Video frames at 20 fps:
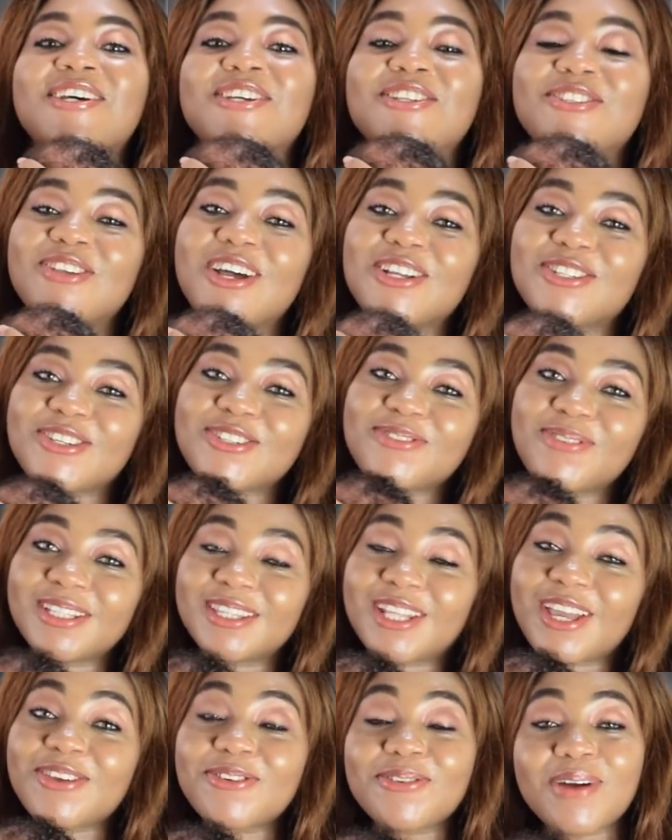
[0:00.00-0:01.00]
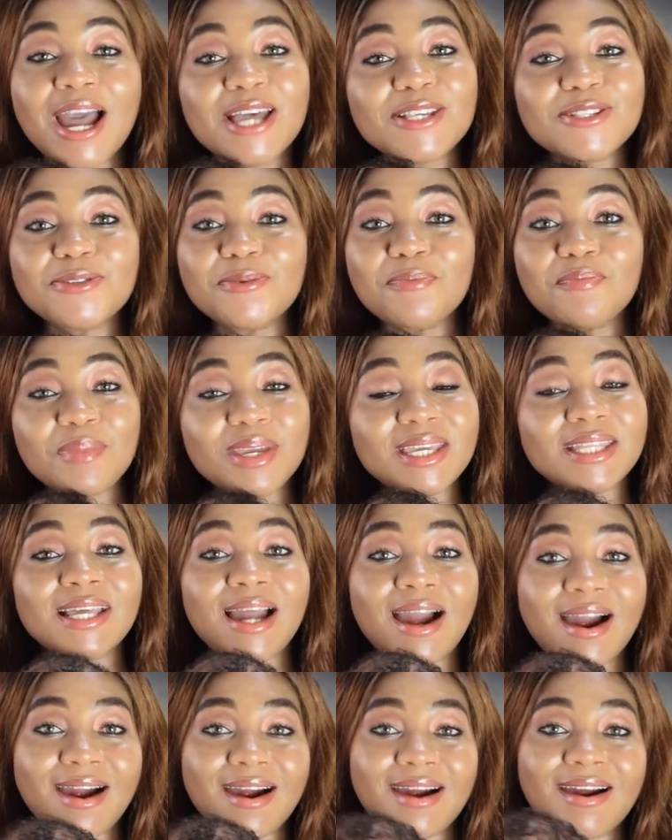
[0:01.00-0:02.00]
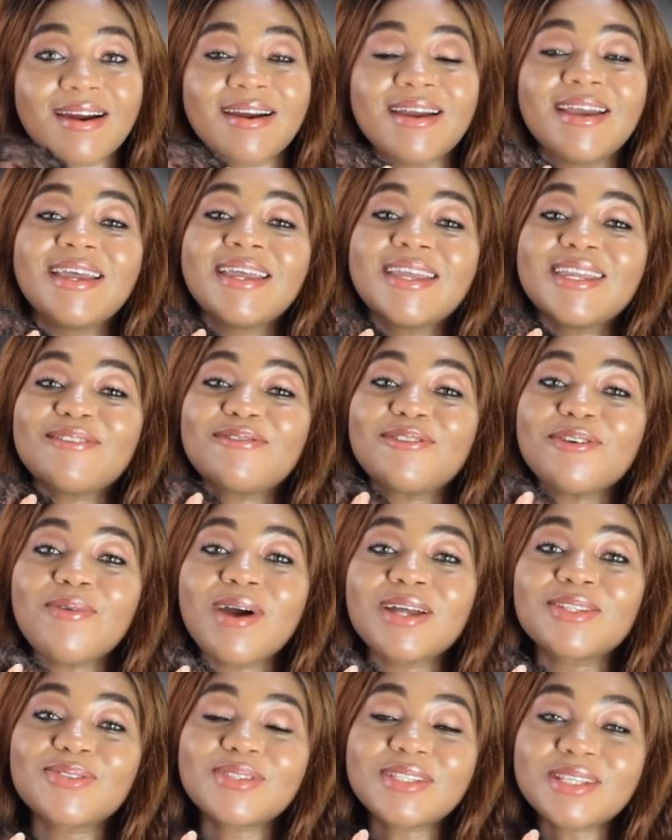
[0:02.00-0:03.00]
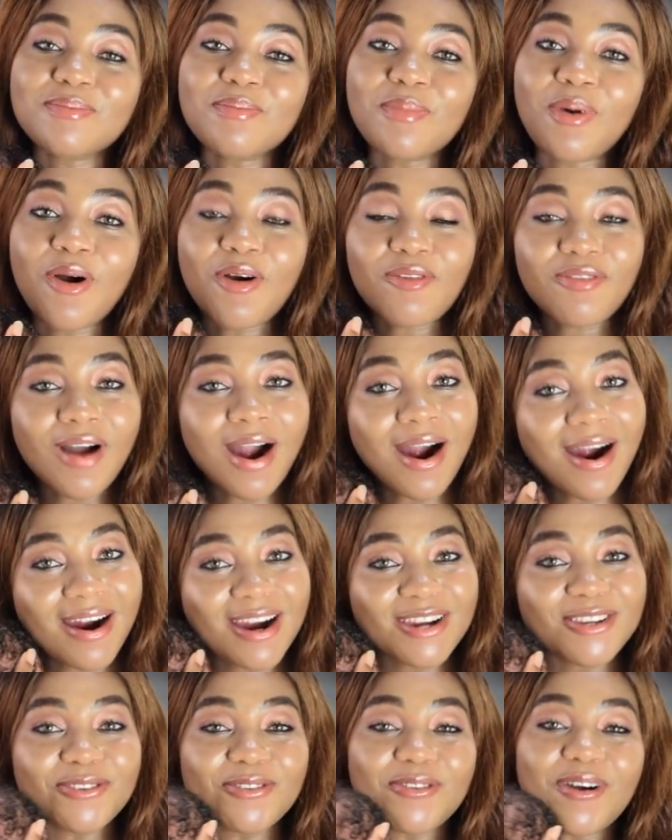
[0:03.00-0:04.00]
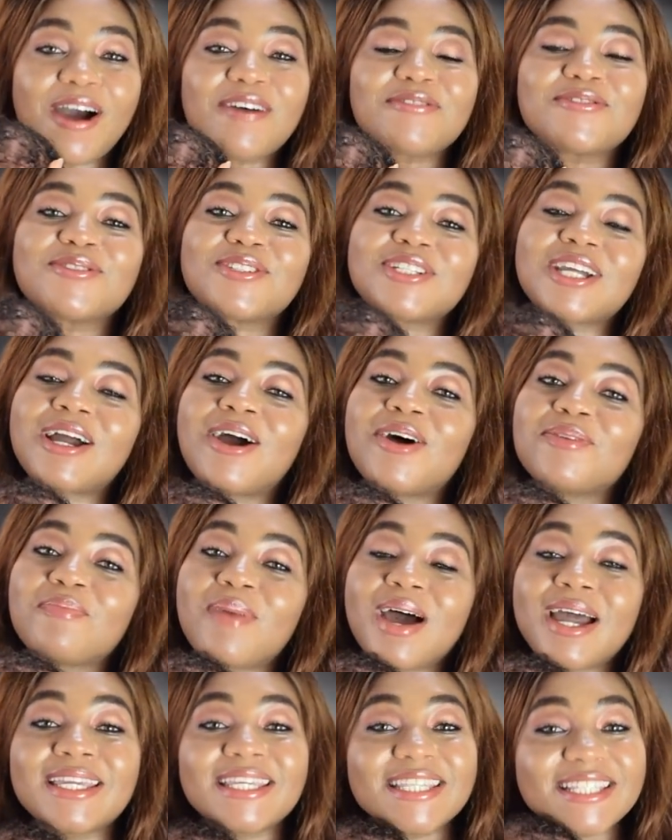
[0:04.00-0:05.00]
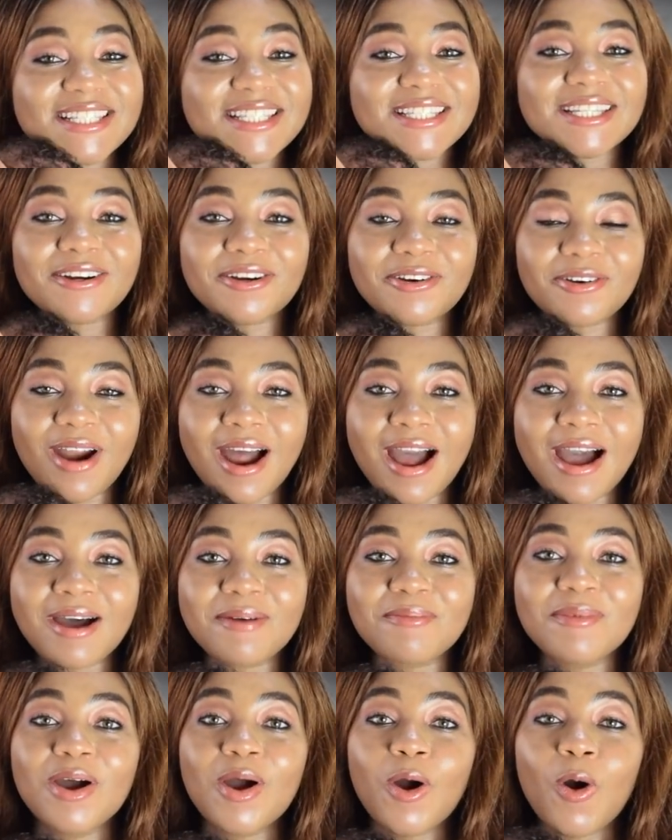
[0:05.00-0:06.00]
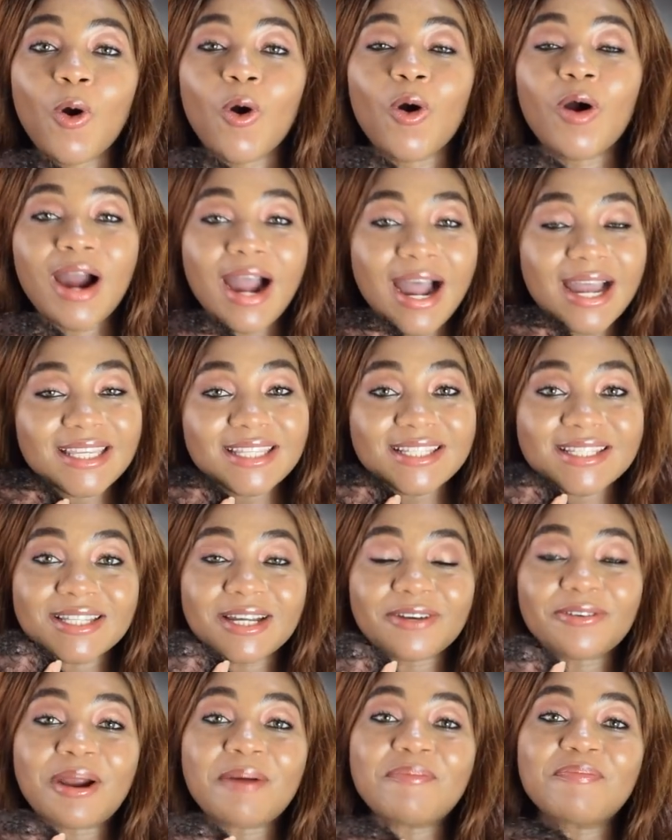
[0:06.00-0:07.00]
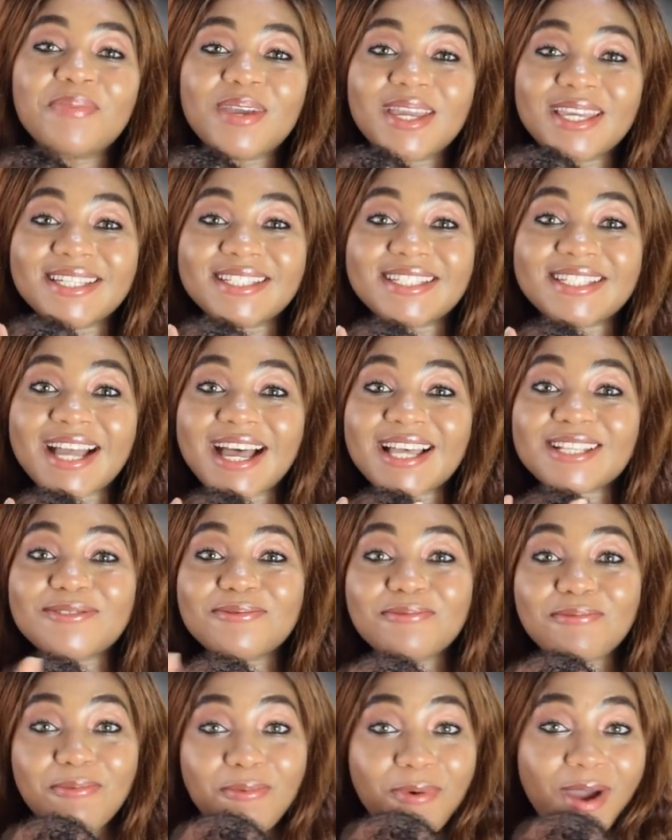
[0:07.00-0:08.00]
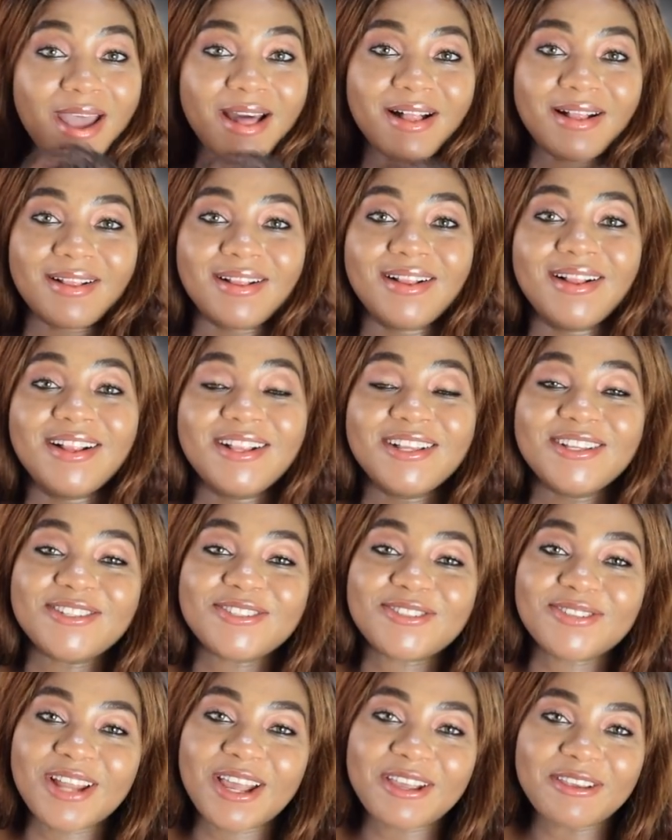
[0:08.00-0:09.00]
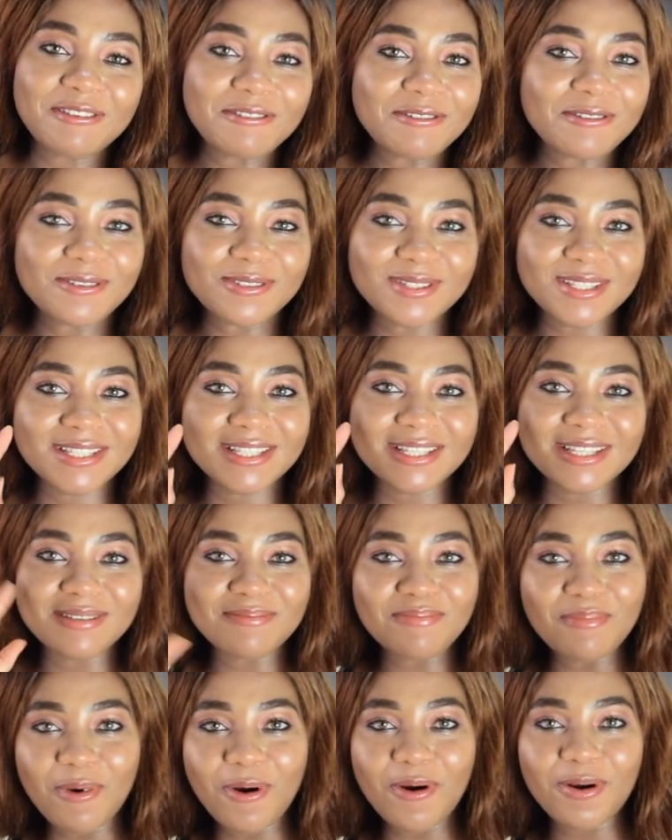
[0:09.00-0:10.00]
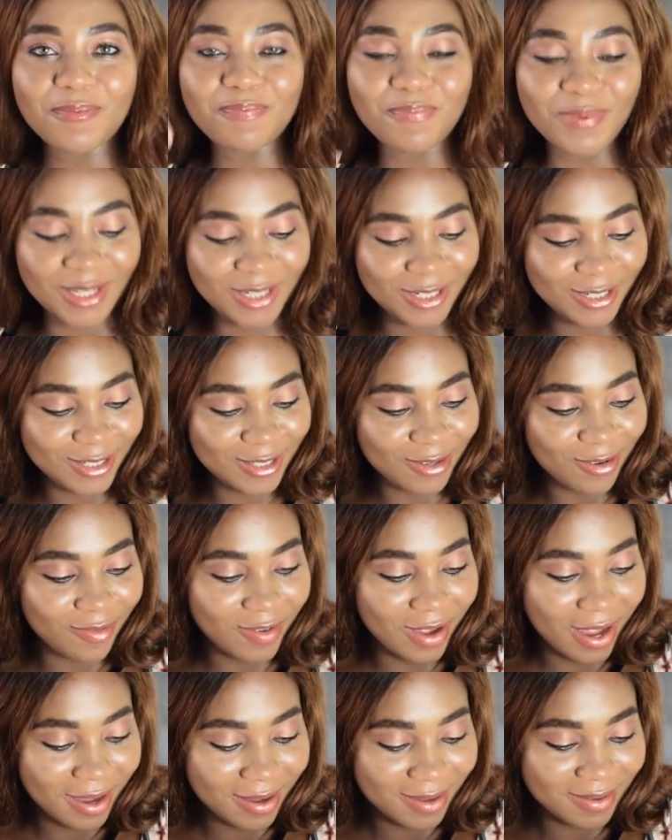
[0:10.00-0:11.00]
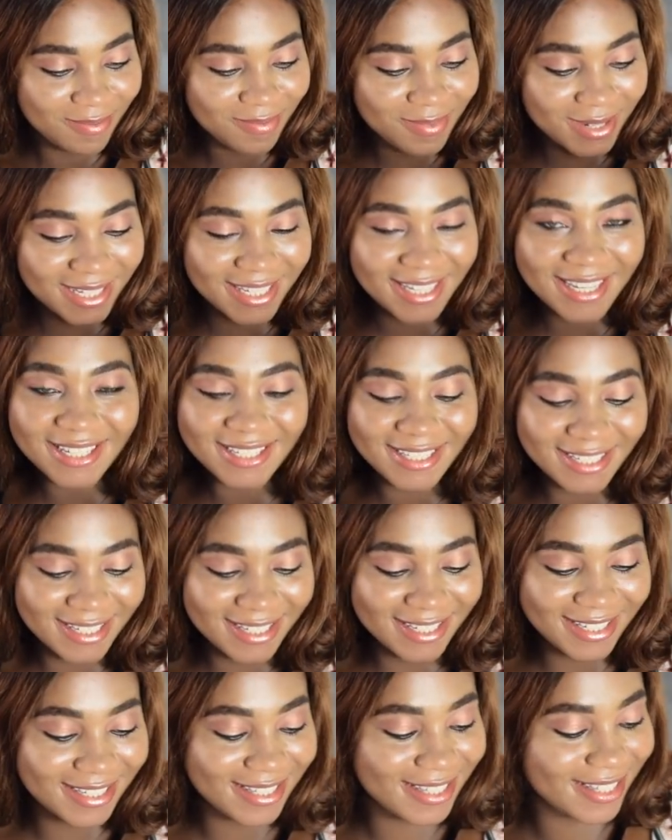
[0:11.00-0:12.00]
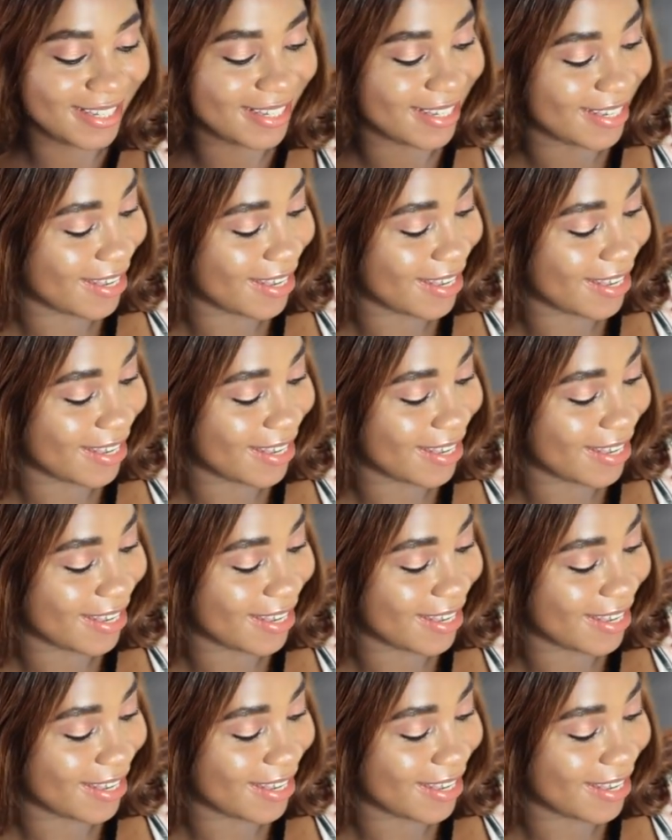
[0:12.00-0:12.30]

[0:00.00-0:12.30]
So I just wanted you guys to meet her. If you want to see more of her, you will have to check out my Instagram or her Instagram page as well, so that you could see more pictures of her. But yes, she is.